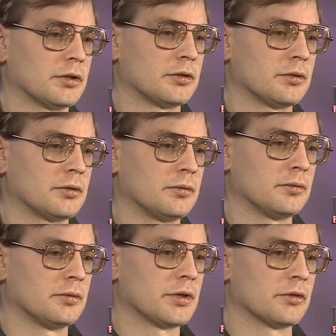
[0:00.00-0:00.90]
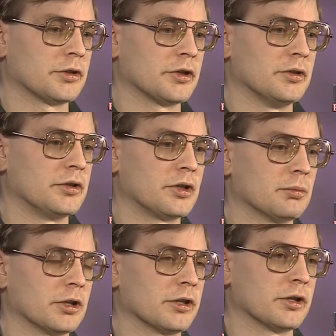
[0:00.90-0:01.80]
it never did
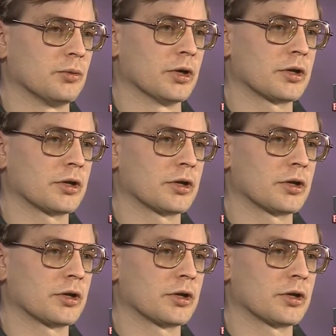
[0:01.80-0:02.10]
completely